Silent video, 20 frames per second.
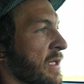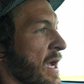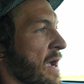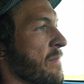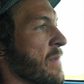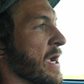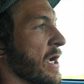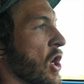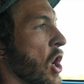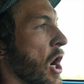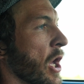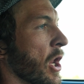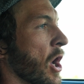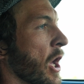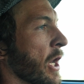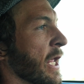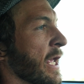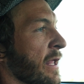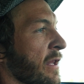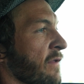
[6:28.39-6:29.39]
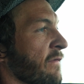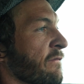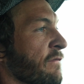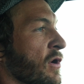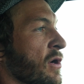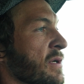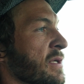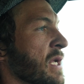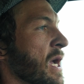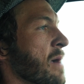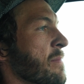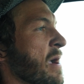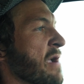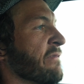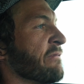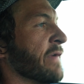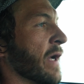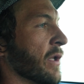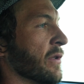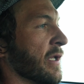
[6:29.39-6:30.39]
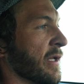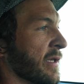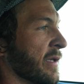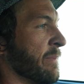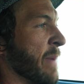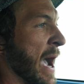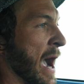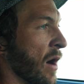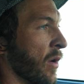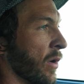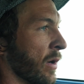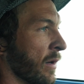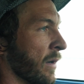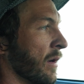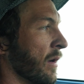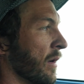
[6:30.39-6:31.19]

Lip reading: time I got on it and the first time I felt its power.